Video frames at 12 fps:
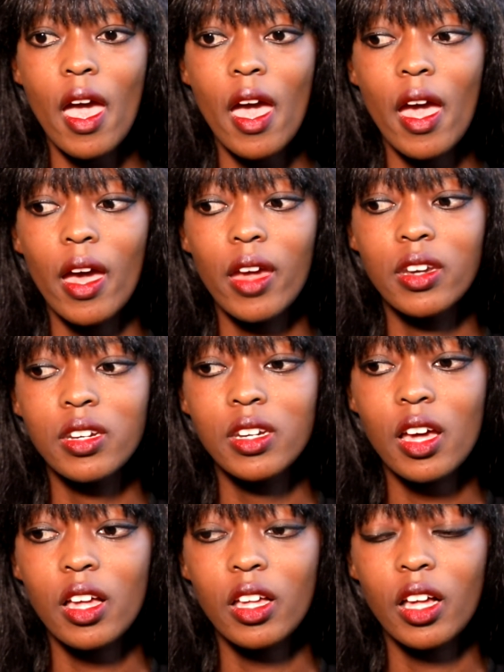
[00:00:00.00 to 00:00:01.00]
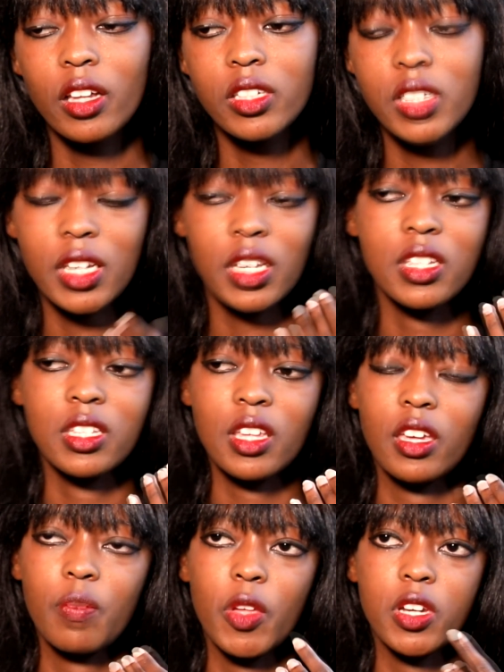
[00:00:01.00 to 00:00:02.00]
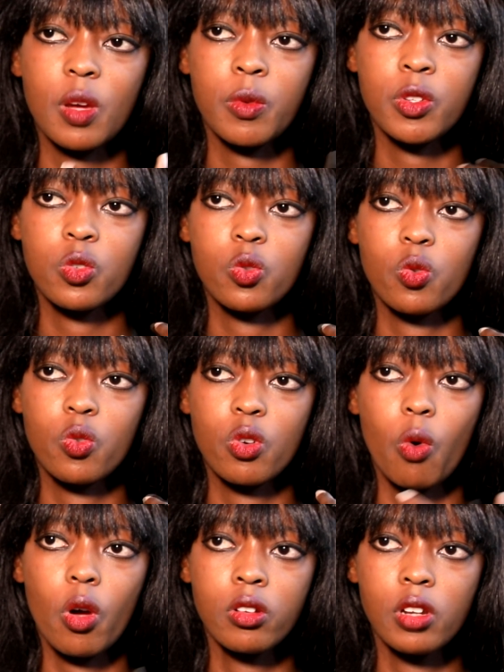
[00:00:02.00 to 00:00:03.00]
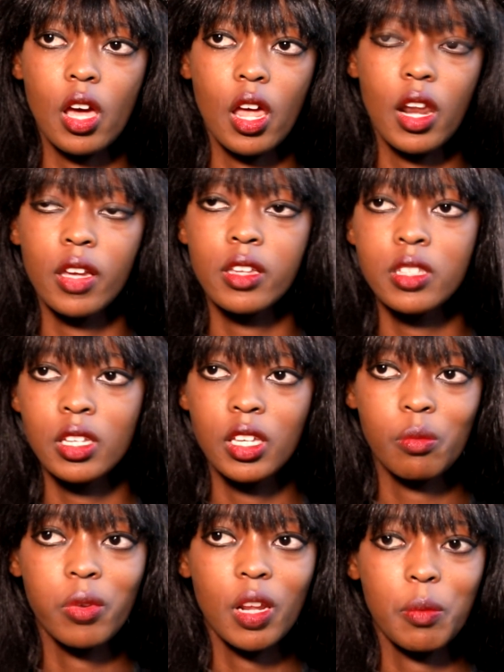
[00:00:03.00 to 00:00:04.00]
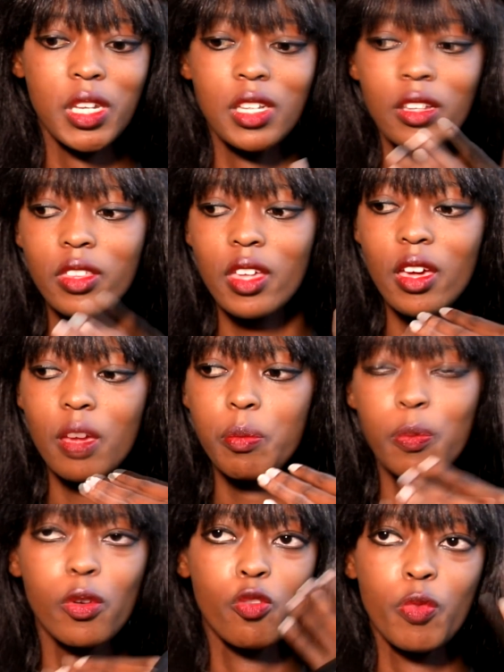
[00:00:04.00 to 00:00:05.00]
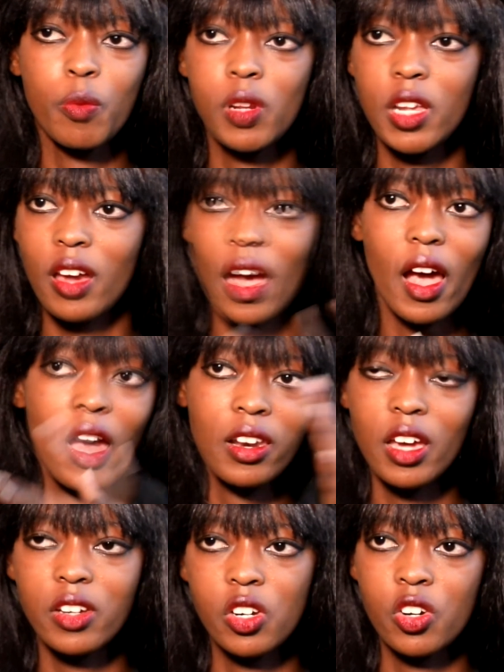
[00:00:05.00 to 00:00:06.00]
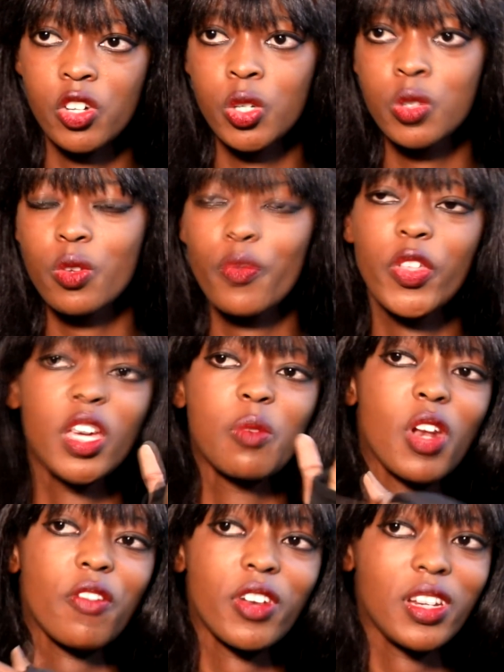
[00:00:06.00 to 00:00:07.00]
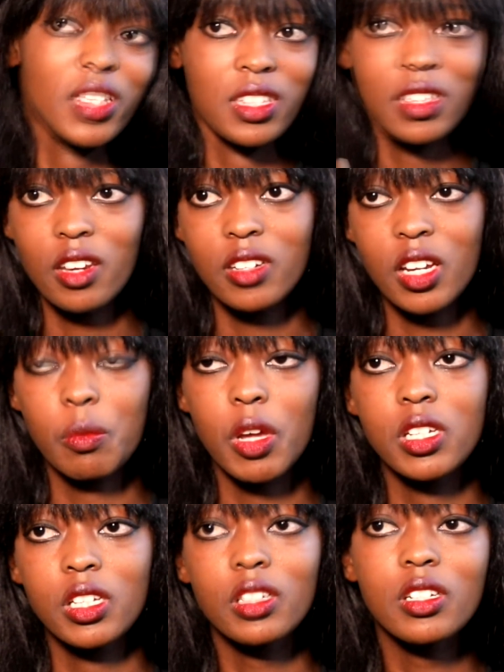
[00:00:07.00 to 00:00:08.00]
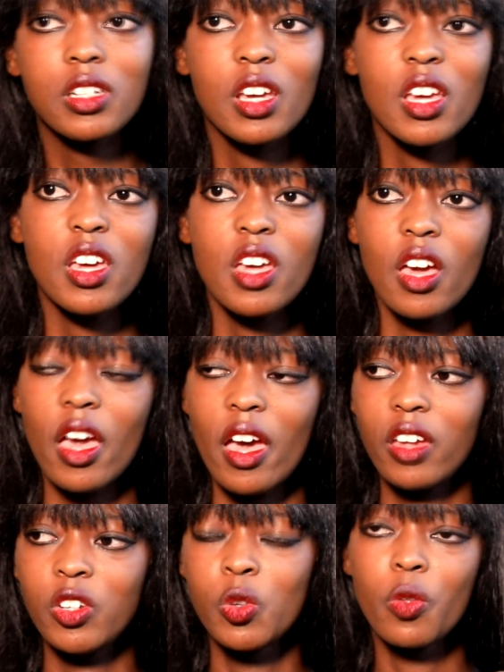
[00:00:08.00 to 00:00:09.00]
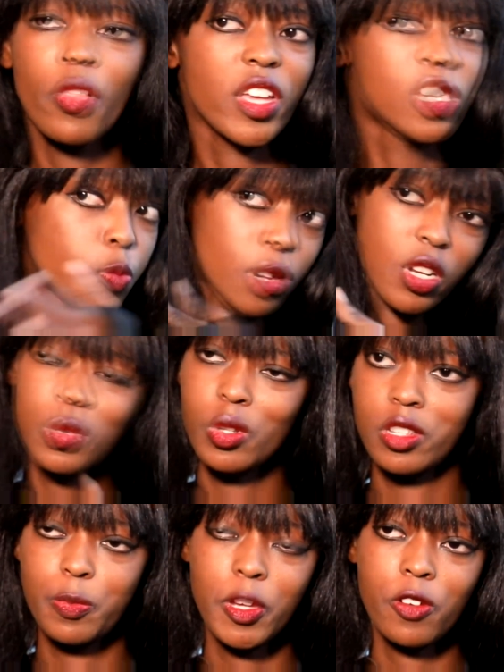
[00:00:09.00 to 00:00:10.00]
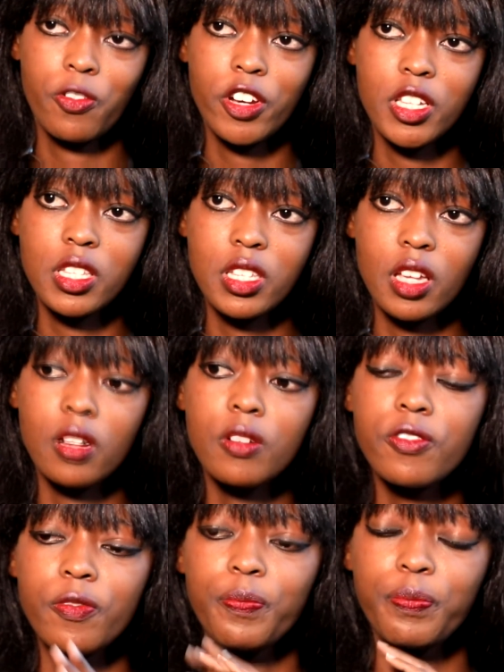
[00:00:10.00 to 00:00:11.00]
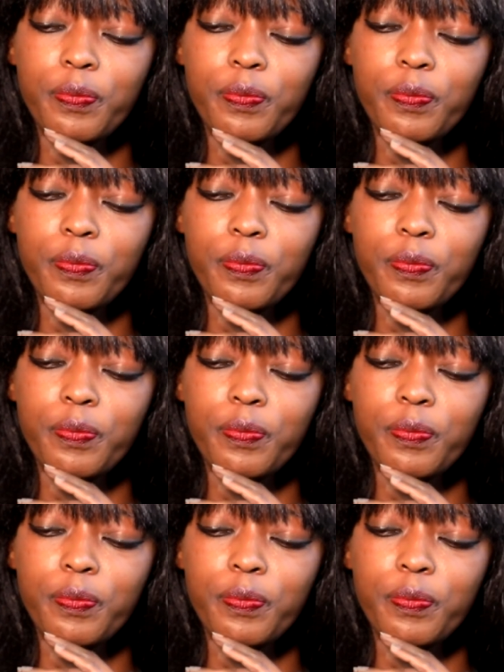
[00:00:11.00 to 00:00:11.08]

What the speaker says: And Tekken is a game that happens to reward legacy gameplay, meaning the people who've been playing earlier iterations of the game will have an easier time at it. The experience will speak for itself.